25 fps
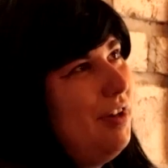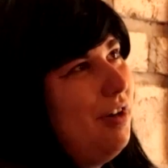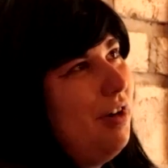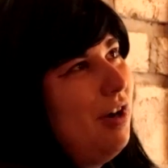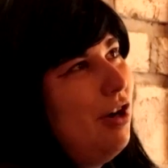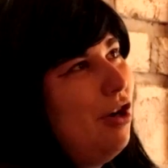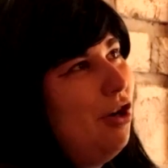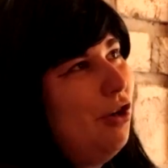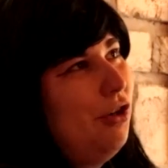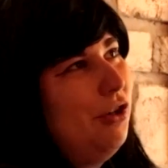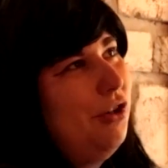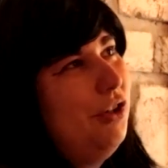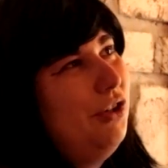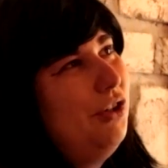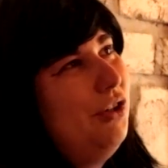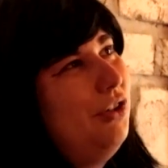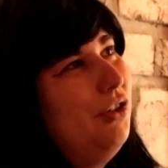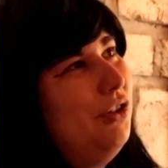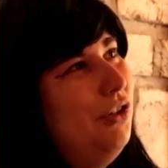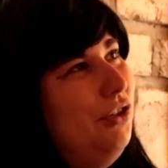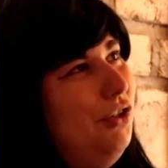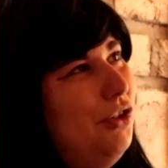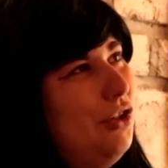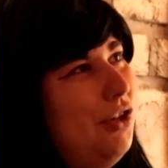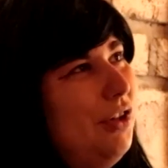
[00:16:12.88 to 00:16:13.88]

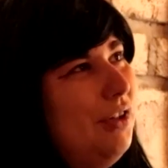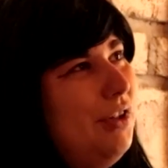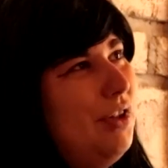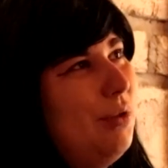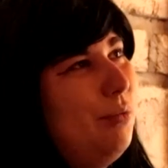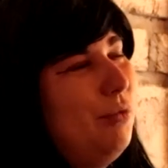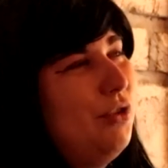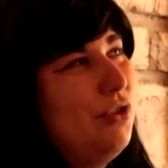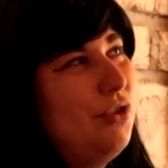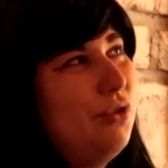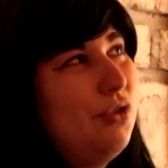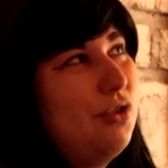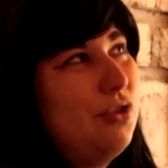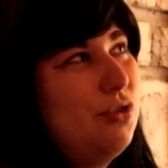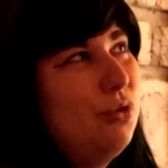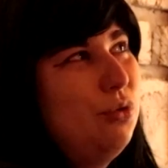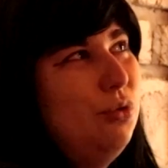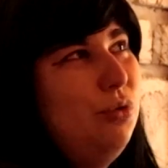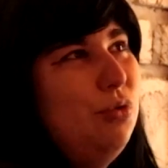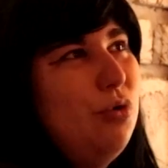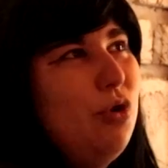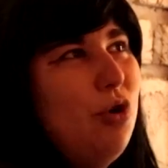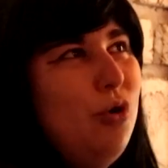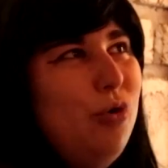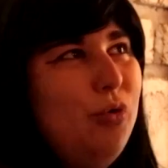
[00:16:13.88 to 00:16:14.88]
are not the ones
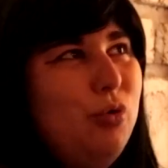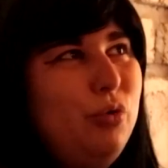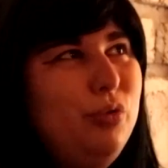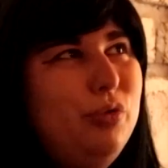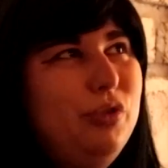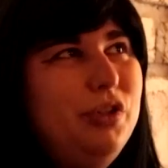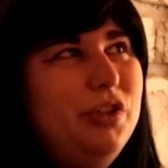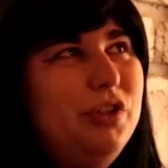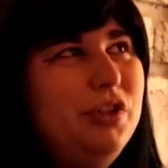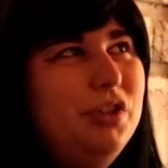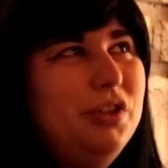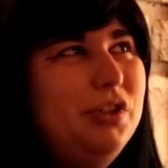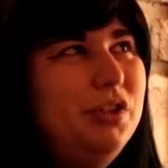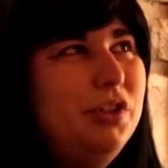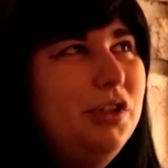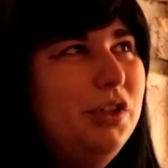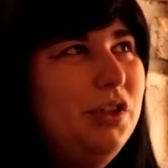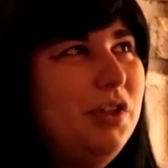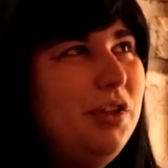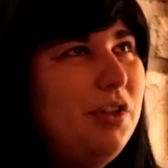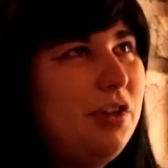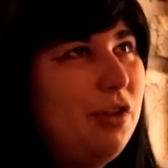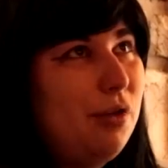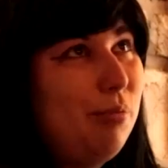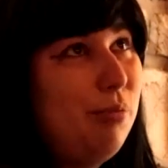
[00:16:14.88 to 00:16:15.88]
who own
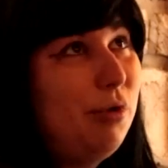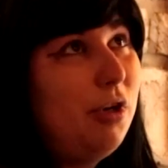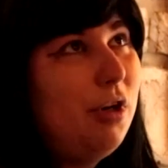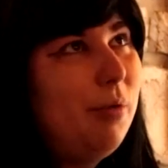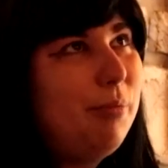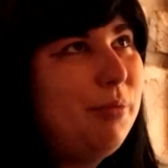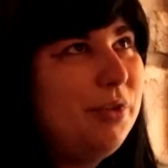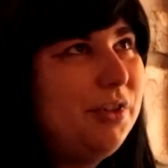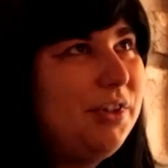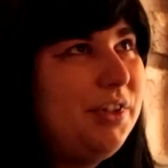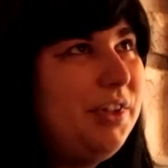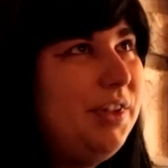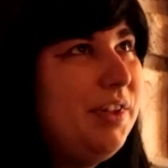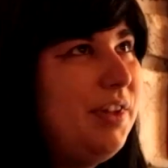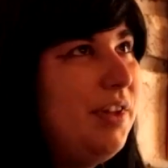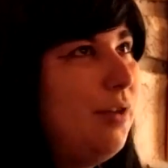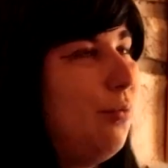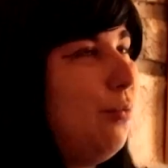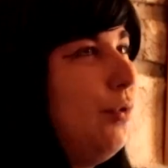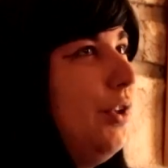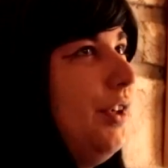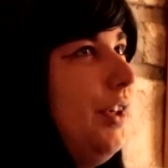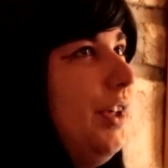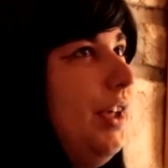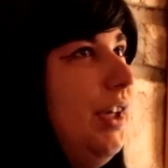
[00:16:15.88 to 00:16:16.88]
the property. They're
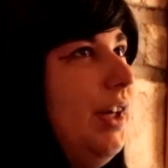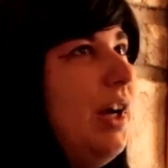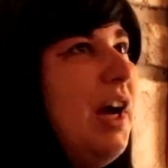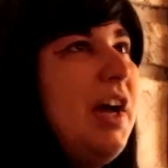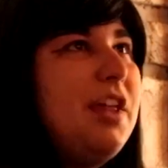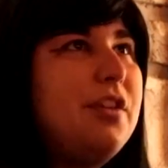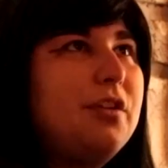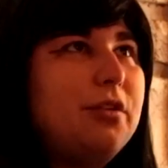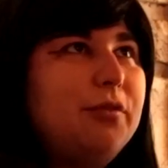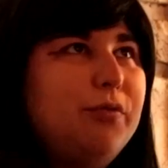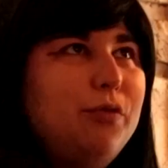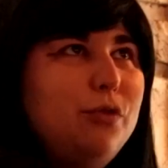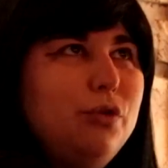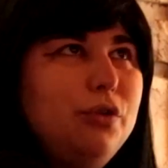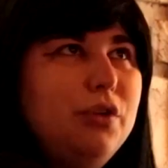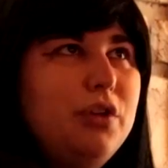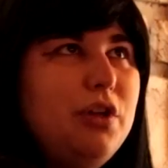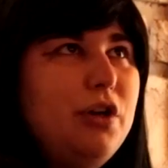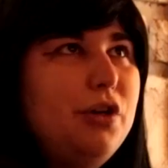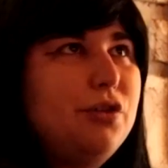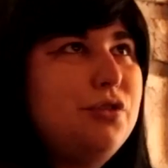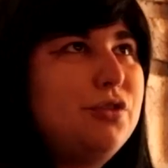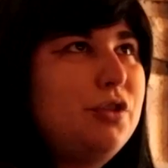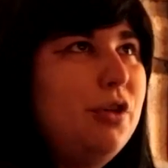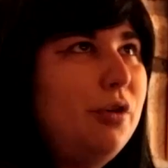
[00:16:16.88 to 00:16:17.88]
working either for
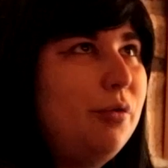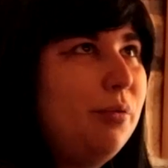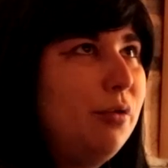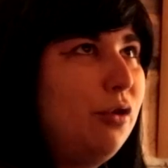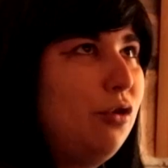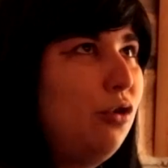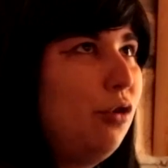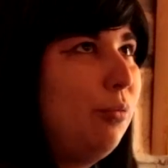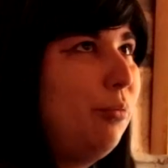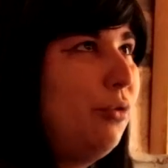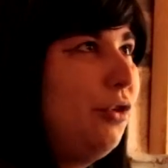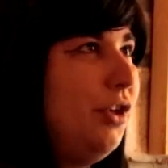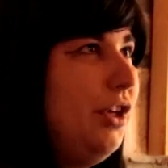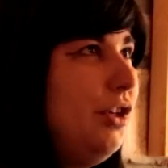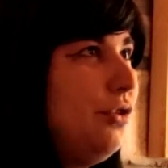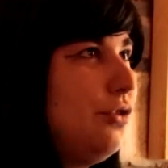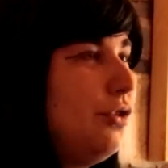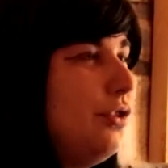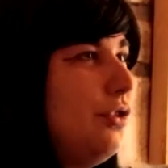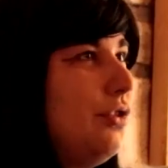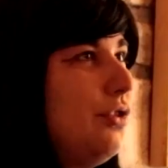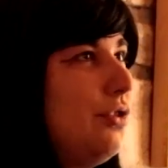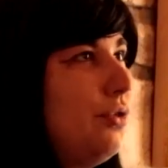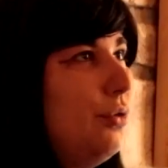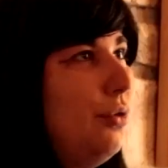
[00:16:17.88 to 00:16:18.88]
large
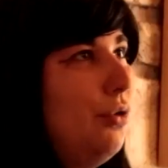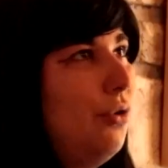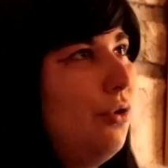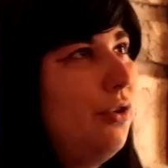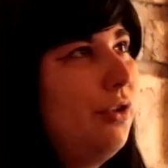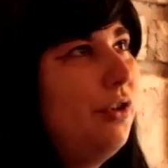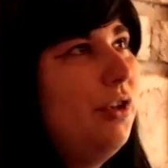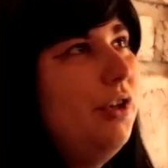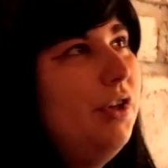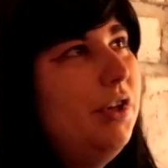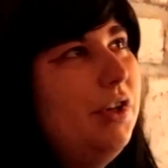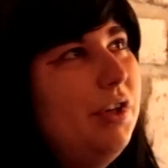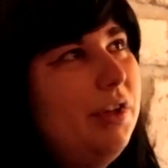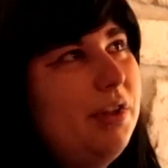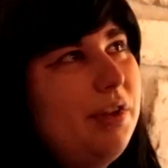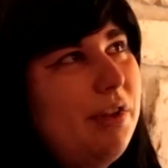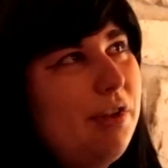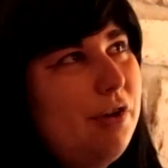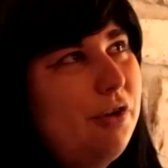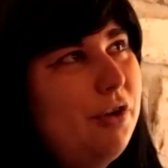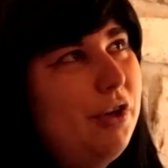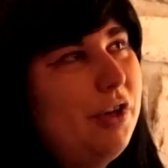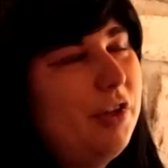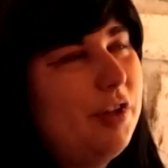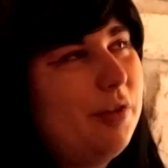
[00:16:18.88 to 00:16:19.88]
corporations or
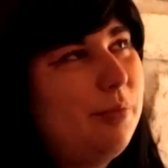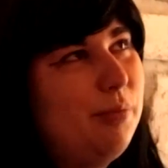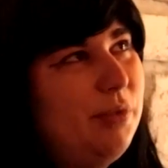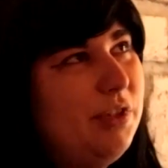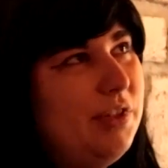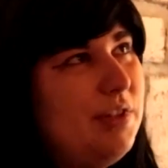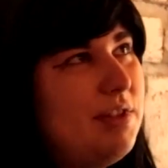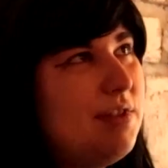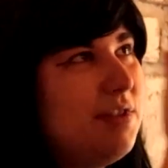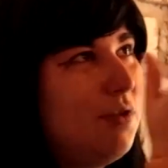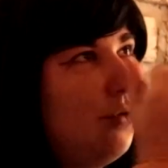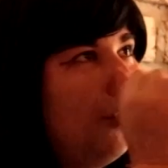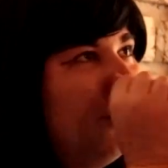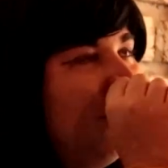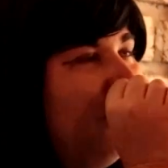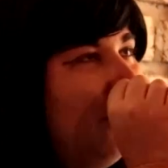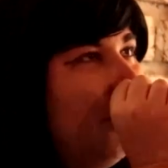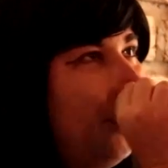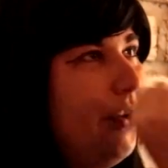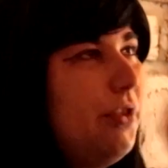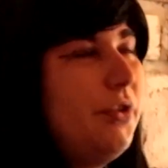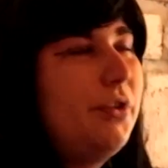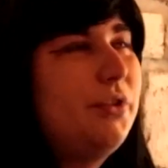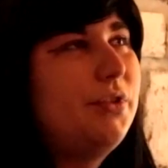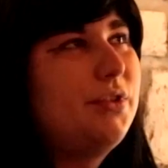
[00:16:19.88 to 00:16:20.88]
their husbands or
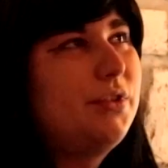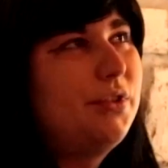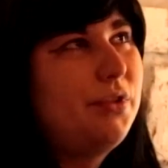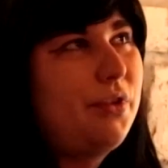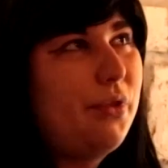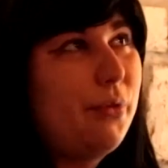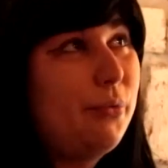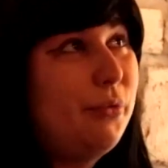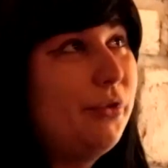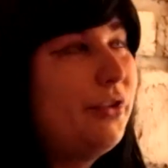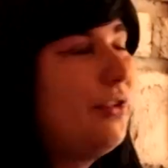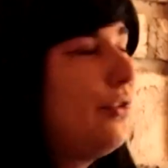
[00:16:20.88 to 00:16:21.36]
fathers are the